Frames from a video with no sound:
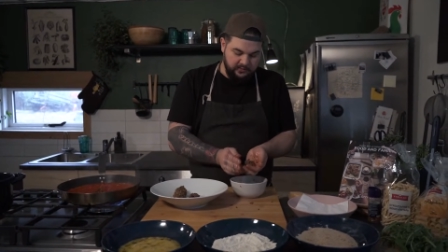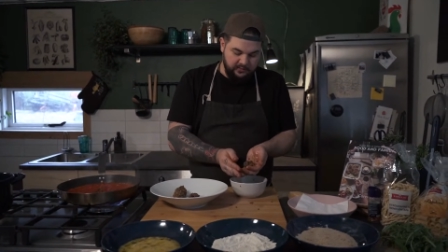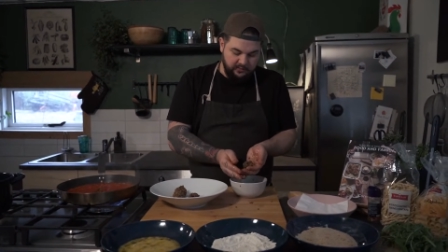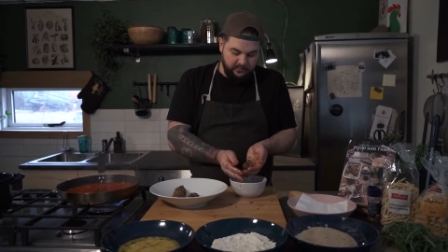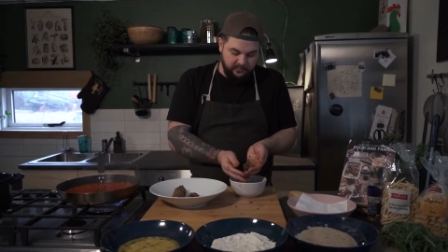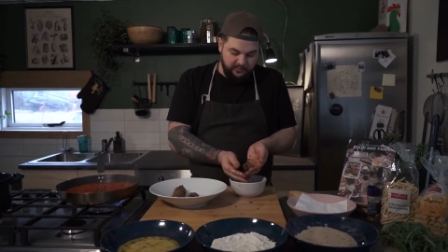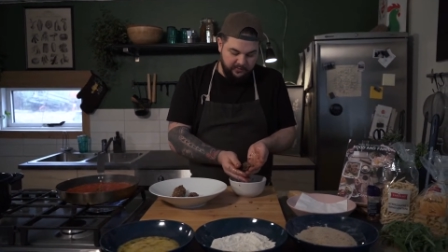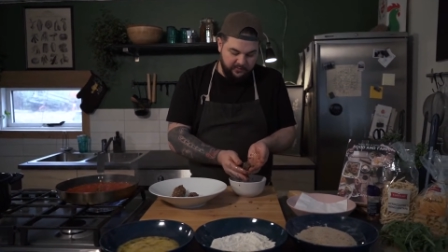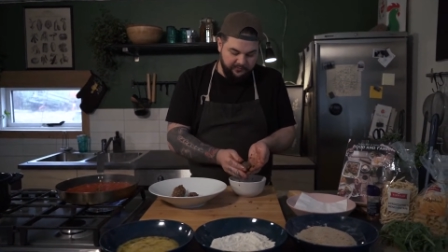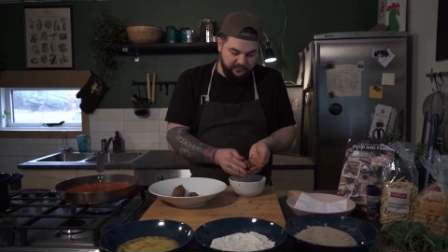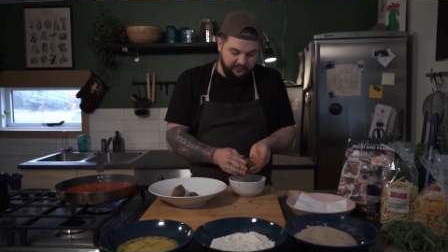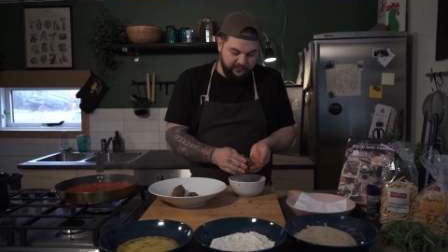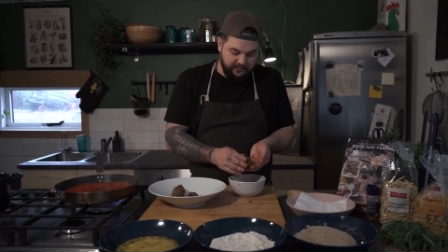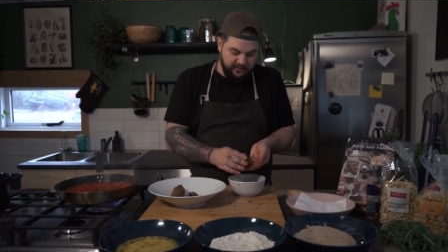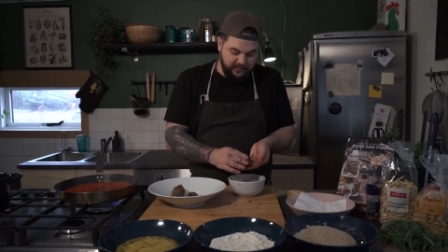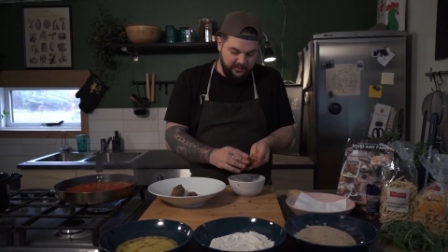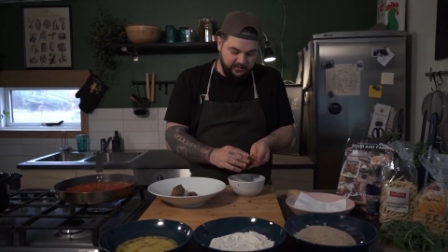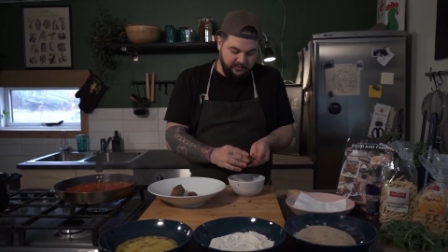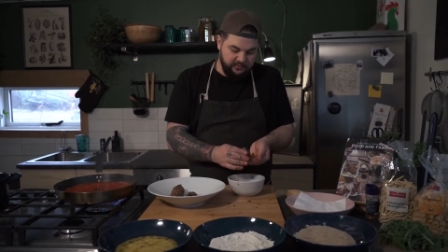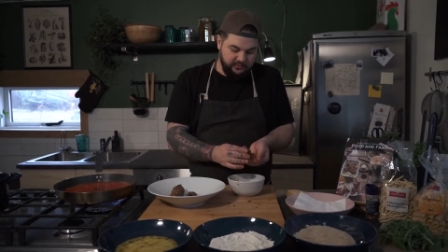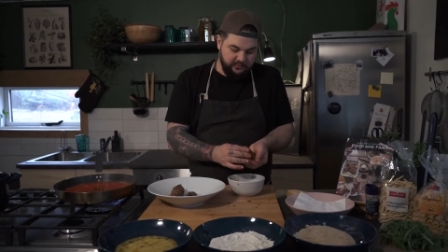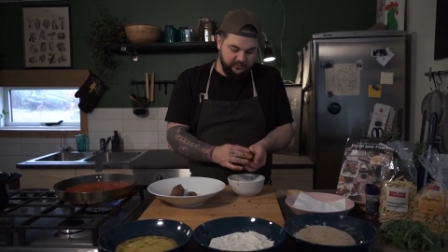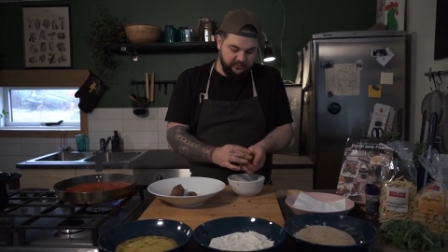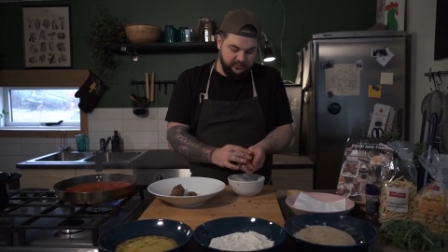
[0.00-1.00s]
don't be afraid
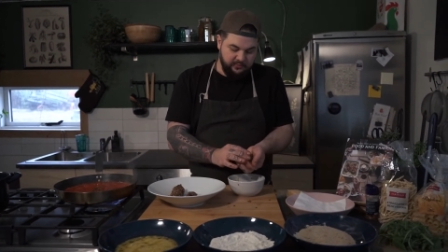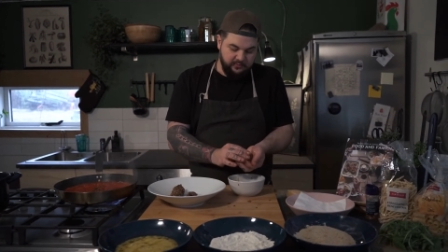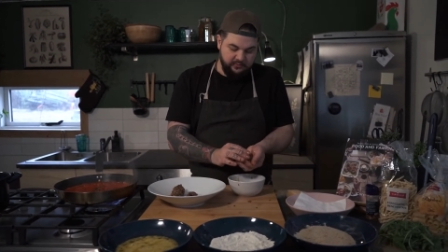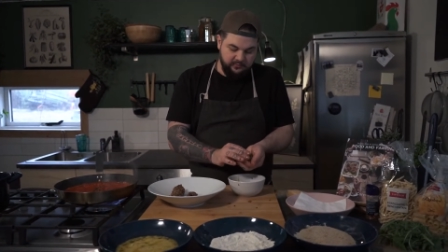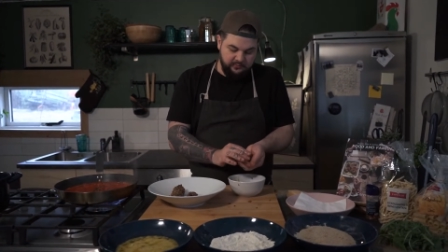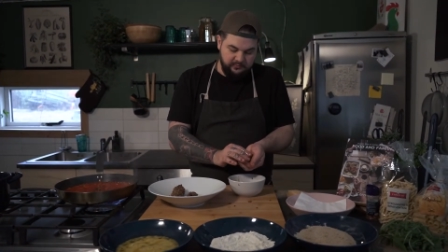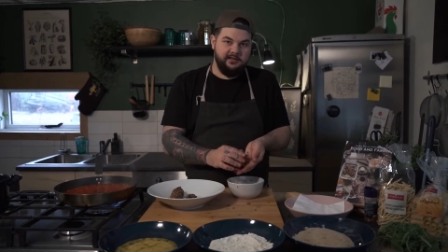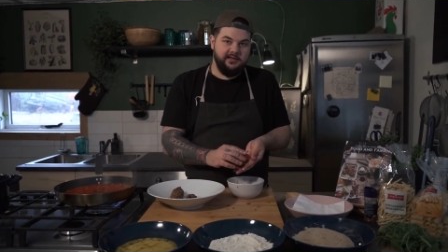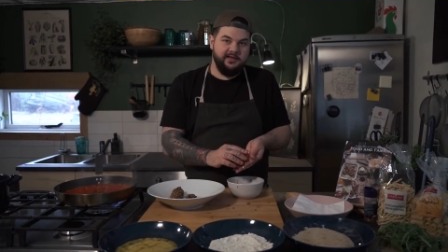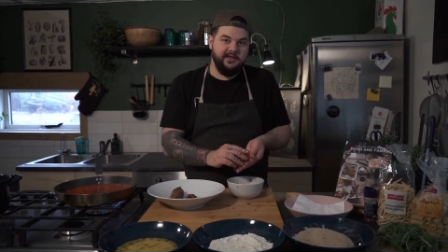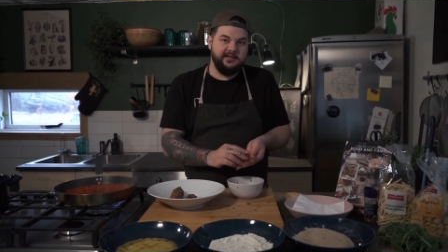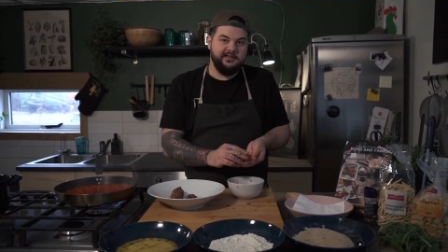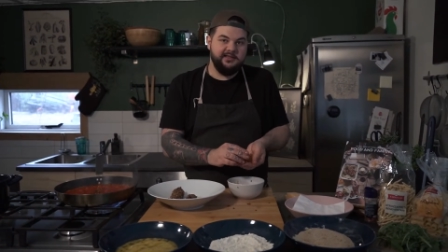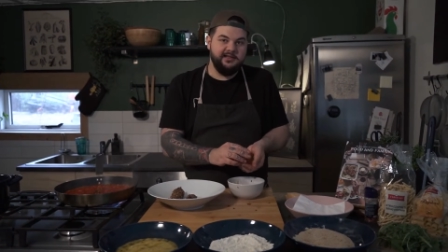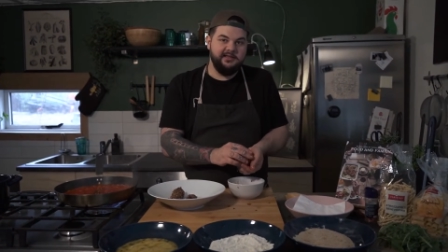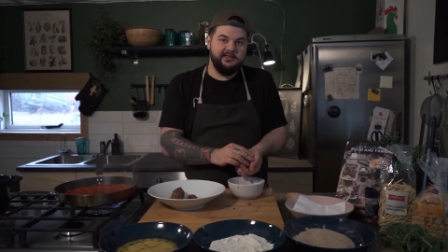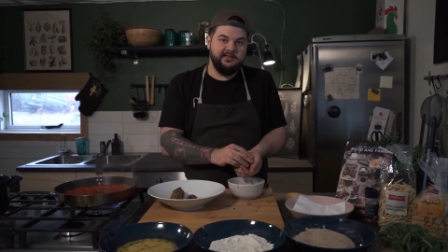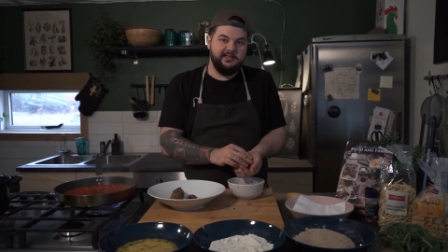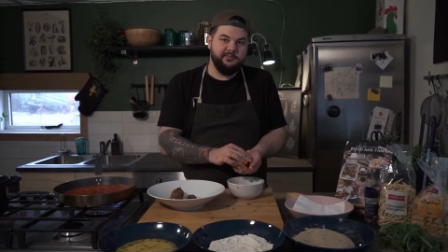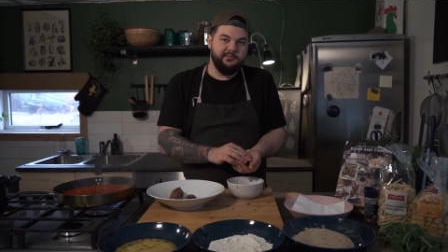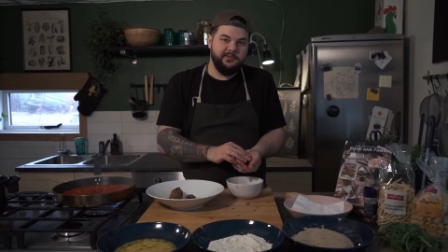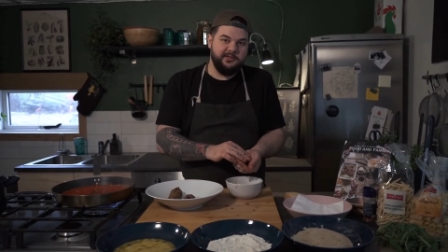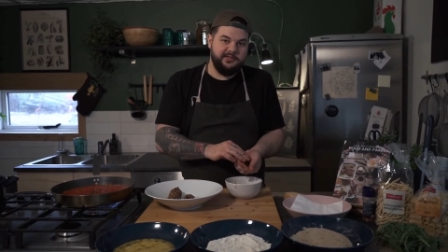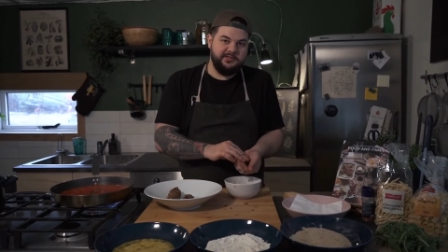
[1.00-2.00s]
to get a
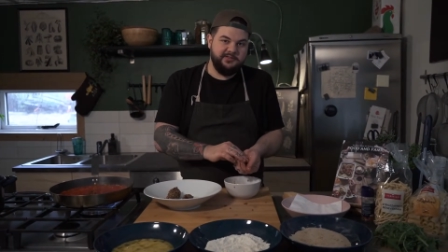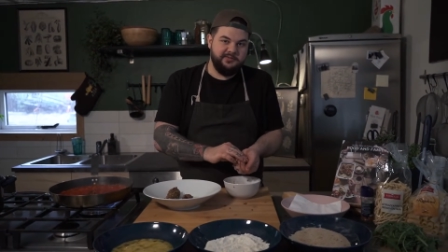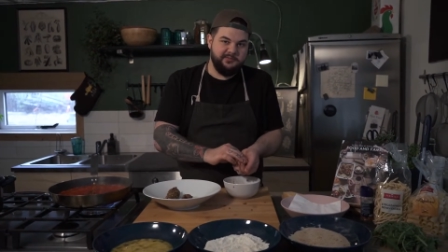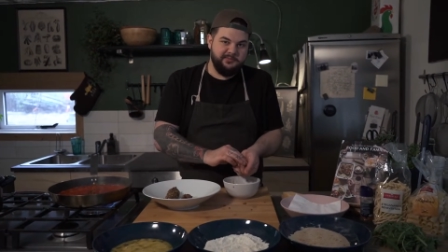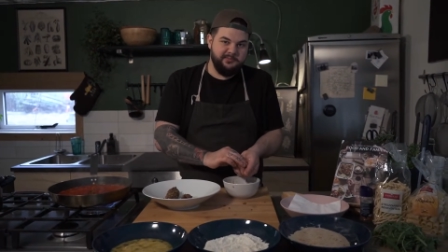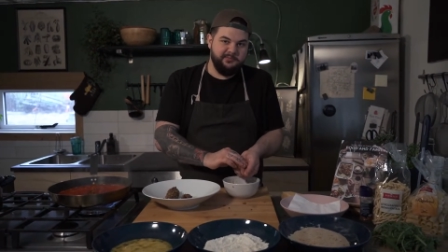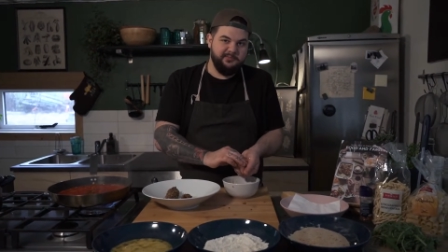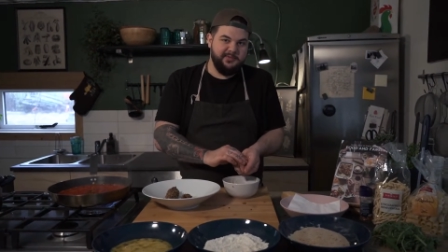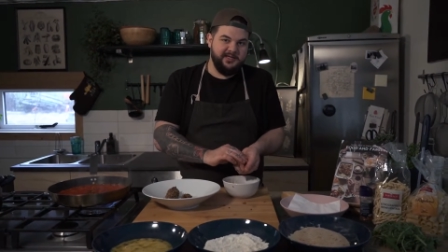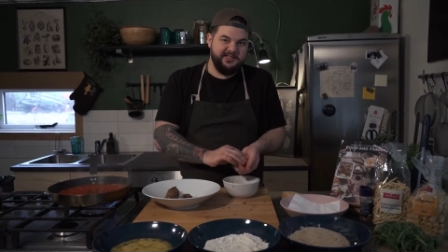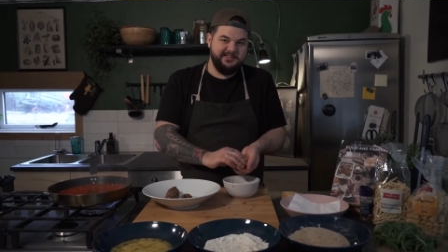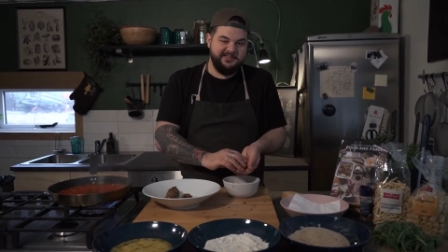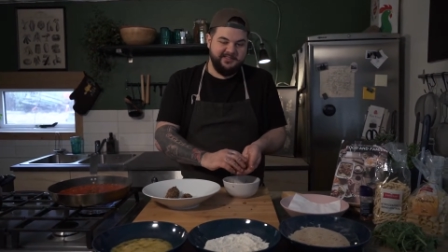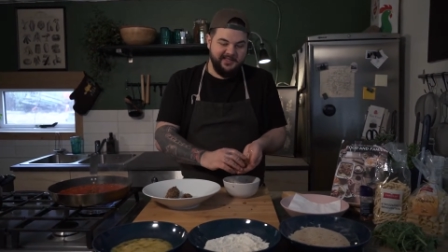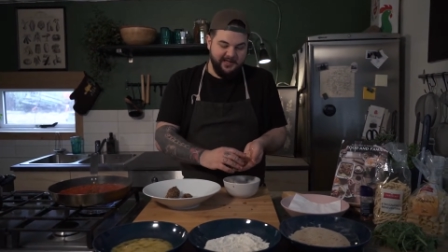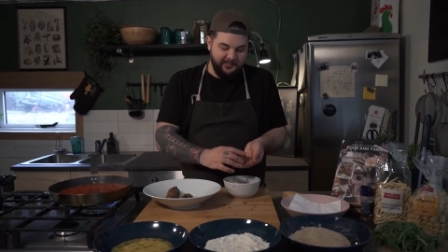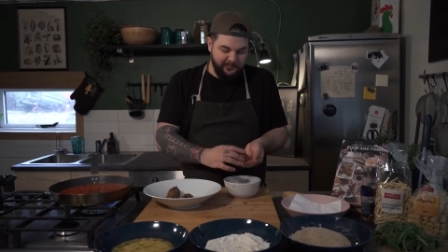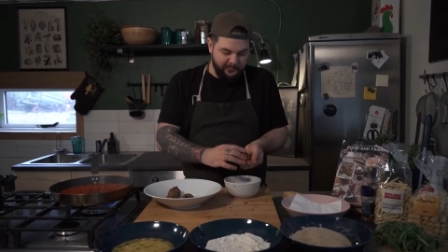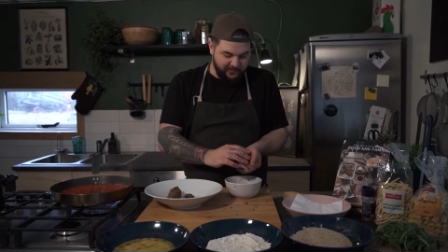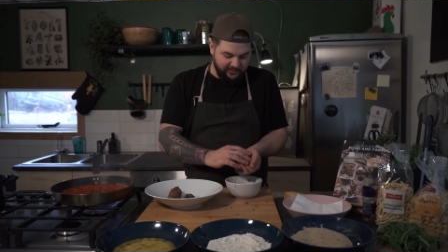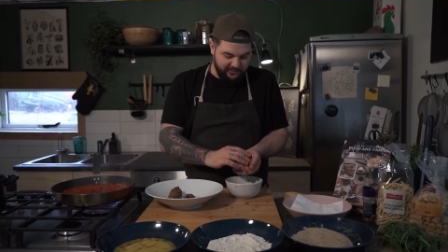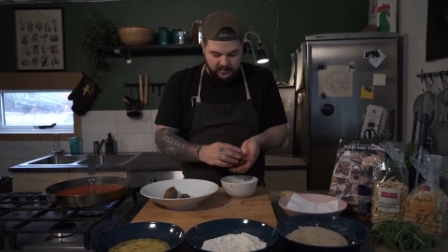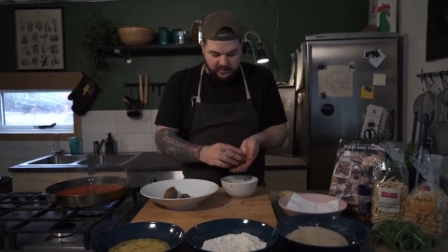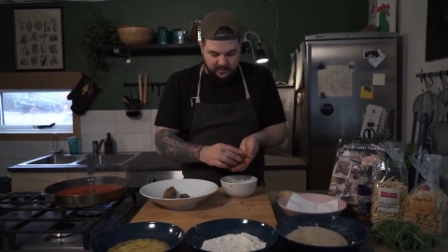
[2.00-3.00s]
little bit messed up.